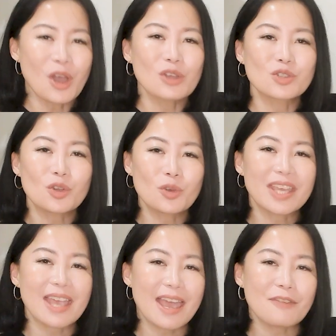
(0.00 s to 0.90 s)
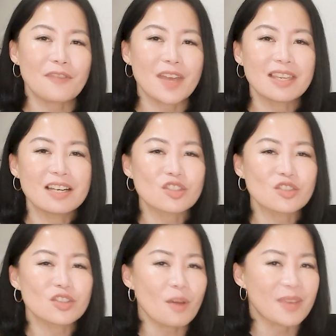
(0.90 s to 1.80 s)
so you can finally
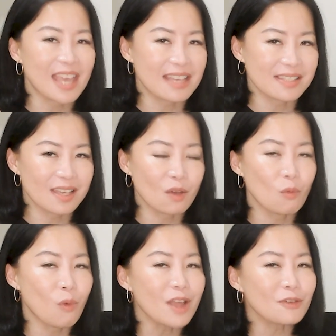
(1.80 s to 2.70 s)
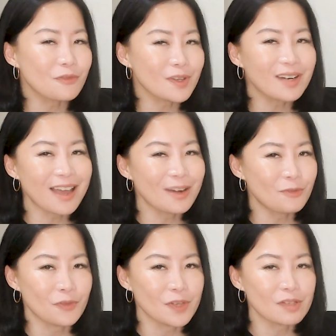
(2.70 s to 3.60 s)
stop guessing why you feel
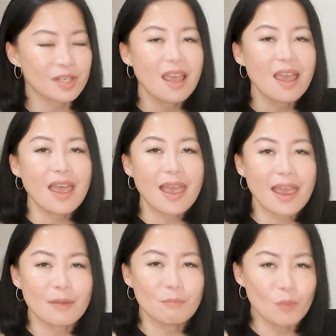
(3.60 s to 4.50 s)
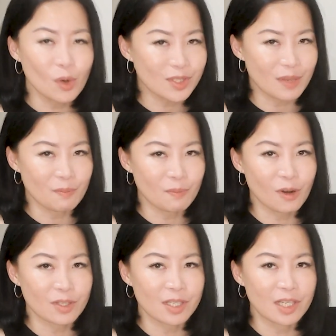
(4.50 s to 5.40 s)
unfulfilled. And most
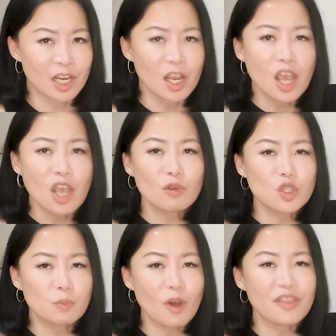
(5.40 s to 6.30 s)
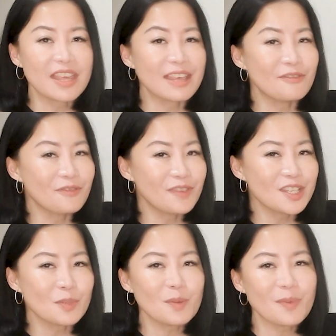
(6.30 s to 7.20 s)
importantly, you spot the invisible
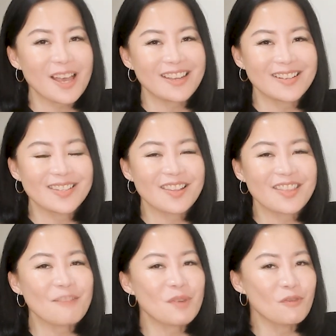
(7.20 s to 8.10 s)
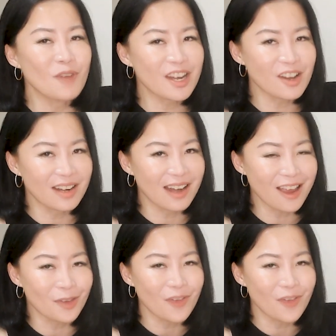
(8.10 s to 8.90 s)
patterns that have been running your life,